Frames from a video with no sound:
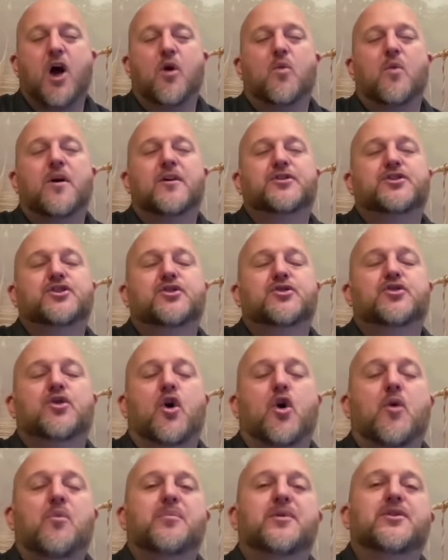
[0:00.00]
want you to
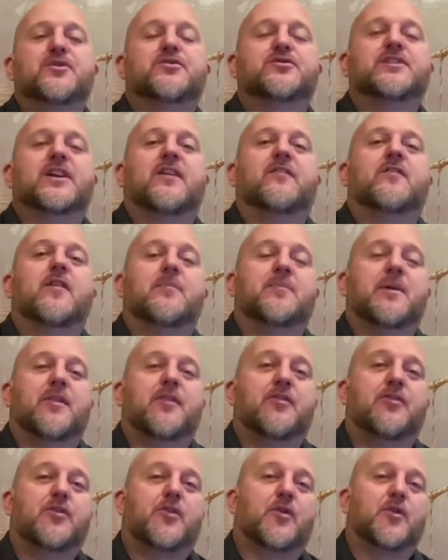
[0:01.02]
open yourself up and
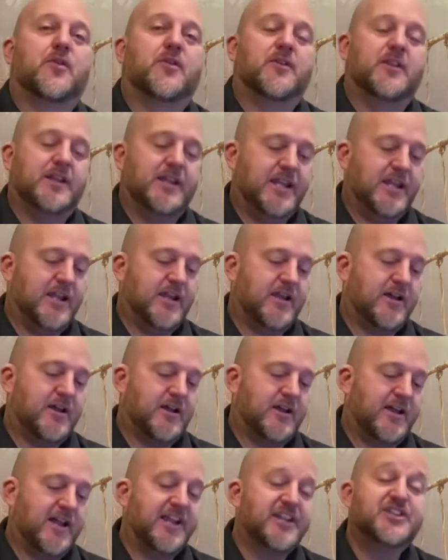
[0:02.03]
thoroughly
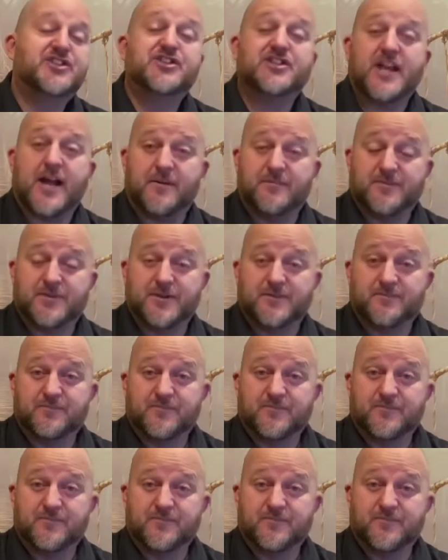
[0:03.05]
accept